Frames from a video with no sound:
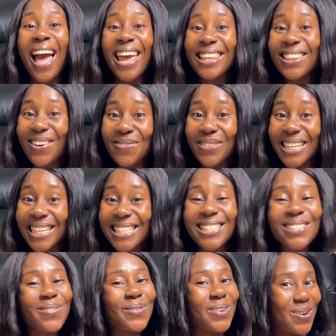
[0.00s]
Hi
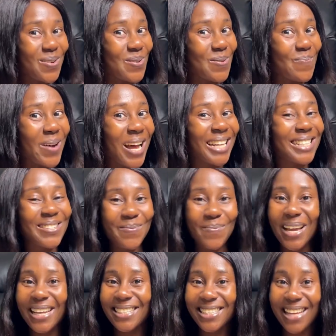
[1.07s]
lovelies, welcome back to
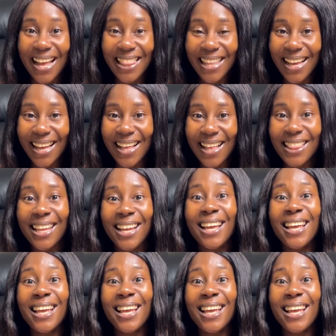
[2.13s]
my channel.